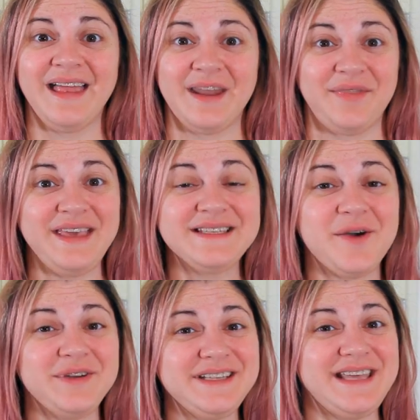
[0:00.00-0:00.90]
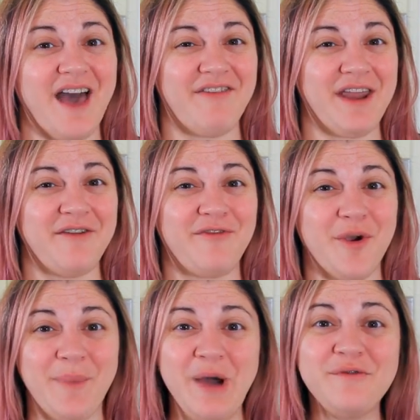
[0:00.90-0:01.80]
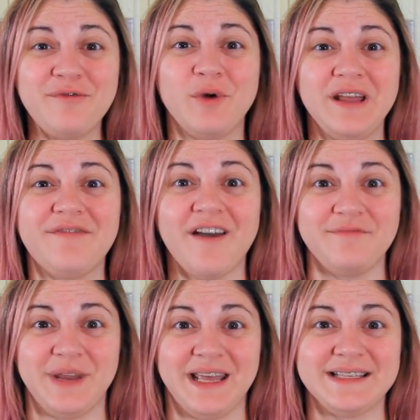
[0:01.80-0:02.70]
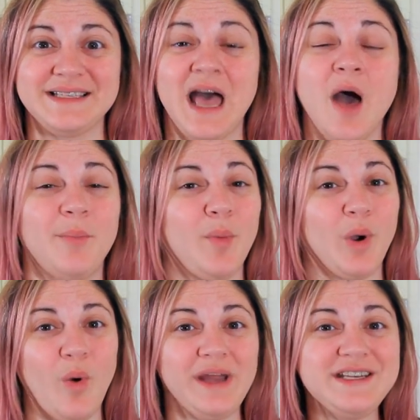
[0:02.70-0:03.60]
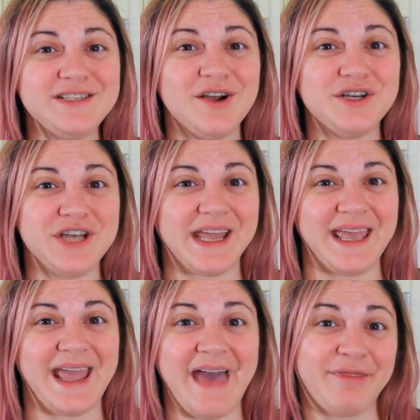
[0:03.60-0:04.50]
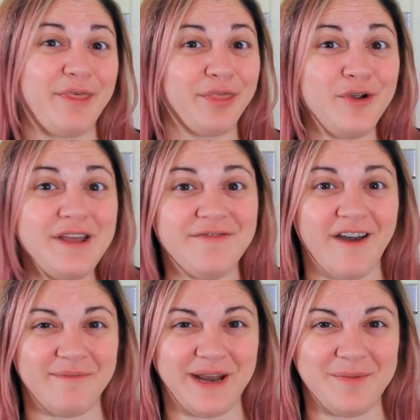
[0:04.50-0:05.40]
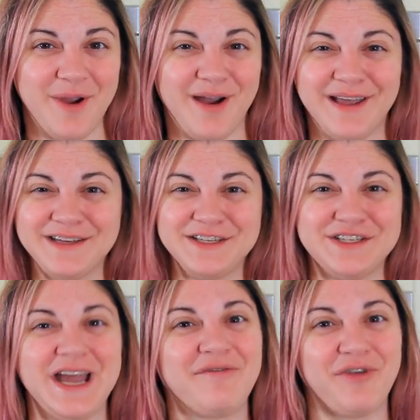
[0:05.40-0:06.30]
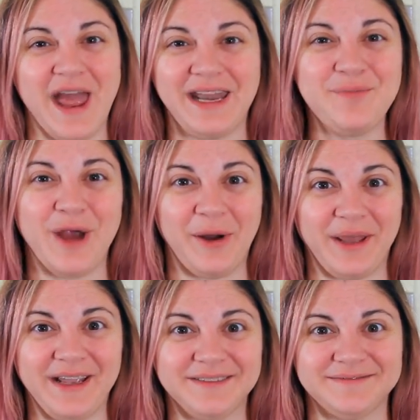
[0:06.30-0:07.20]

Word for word: Now these go into the oven for about forty-five minutes, but we're going to start checking at the thirty-five minute mark to check for any browning.